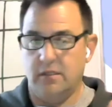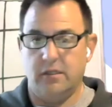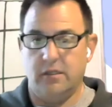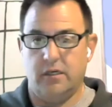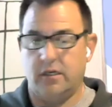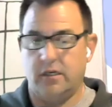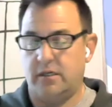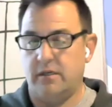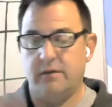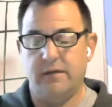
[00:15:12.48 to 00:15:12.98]

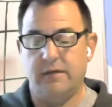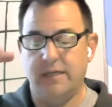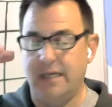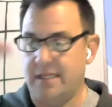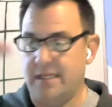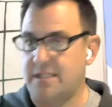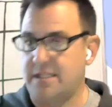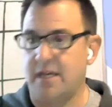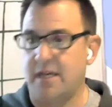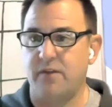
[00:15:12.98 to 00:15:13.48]
look,
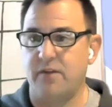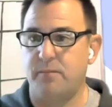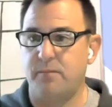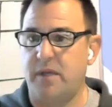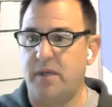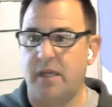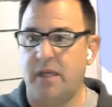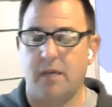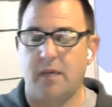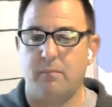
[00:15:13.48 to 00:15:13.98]
at 7
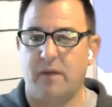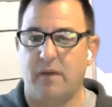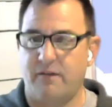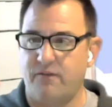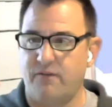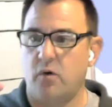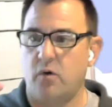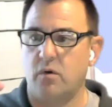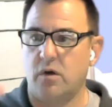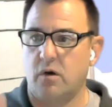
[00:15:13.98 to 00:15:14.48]
p.m. my
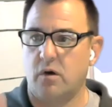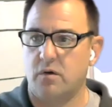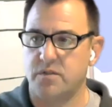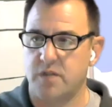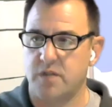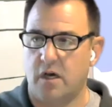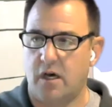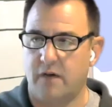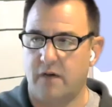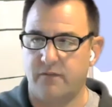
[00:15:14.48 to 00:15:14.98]
phone
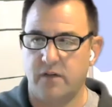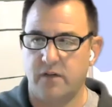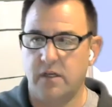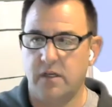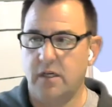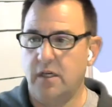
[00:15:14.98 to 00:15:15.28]
goes off.